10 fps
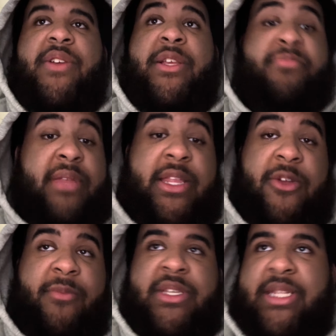explain
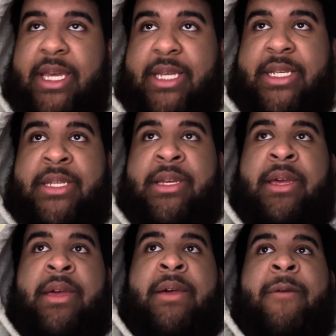their mistakes,
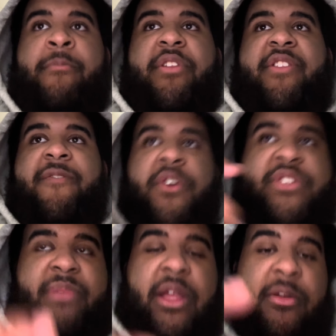but the
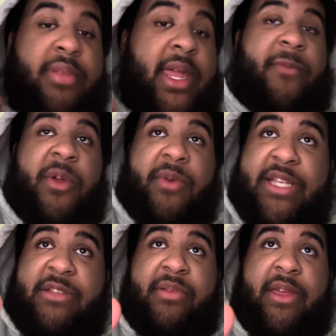first baker blamed the
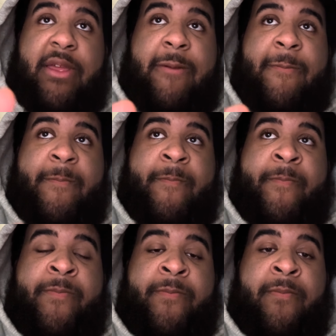recipe
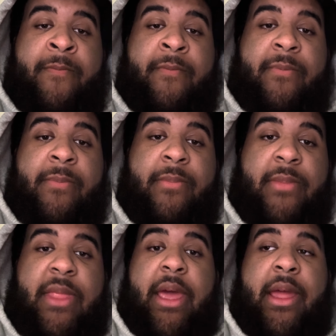
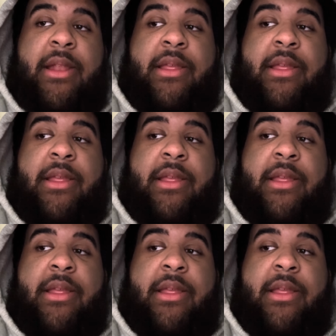that